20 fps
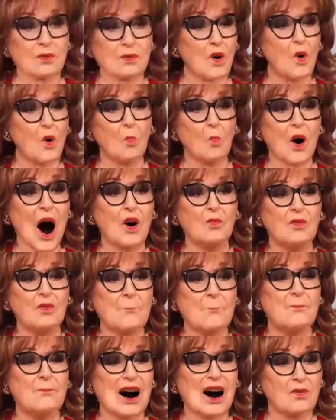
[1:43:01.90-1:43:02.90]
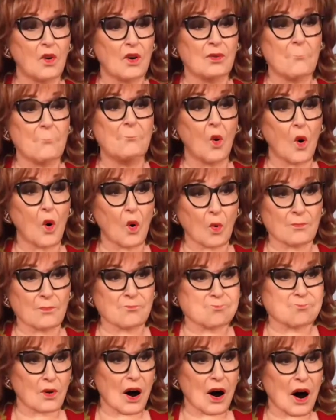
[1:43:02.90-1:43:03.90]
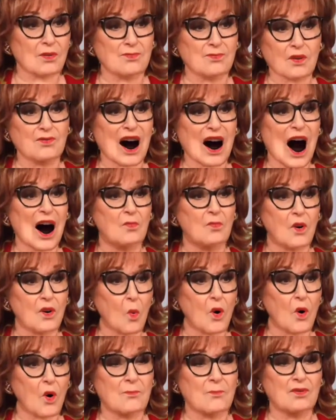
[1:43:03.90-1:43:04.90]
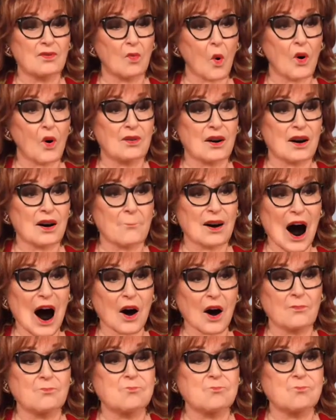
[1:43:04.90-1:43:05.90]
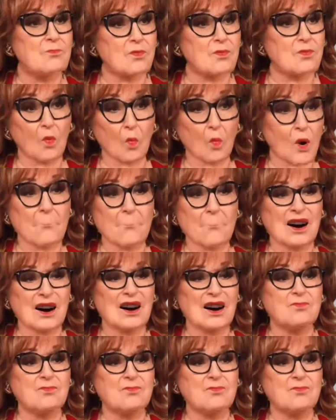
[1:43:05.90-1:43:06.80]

Welcome back to the pool. Today we're going to be talking about Swamp and his bloodbath.